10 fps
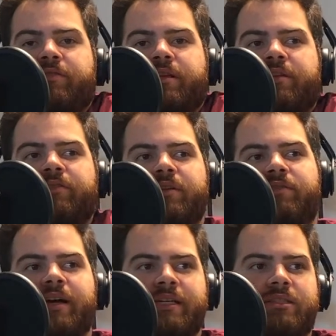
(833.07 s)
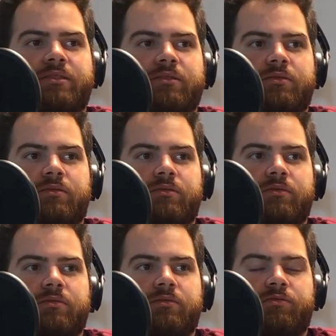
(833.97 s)
give advice
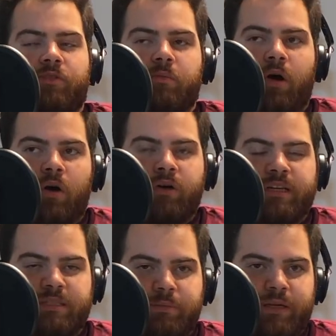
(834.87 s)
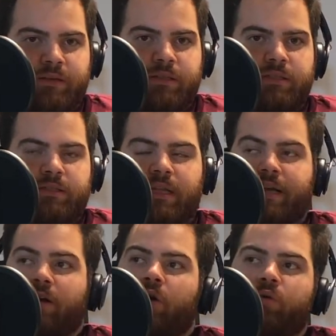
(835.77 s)
from our experience.
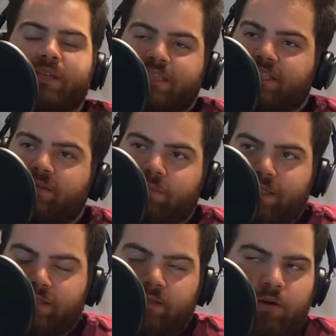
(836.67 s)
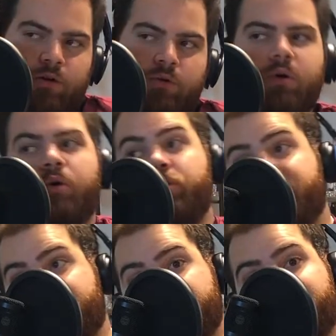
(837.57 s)
Like, oh, this is the place to go. Oh,
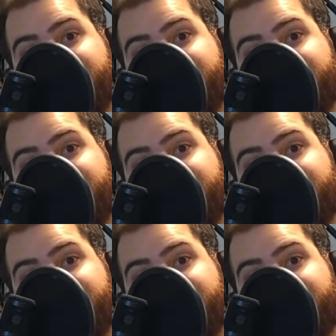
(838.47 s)
this is the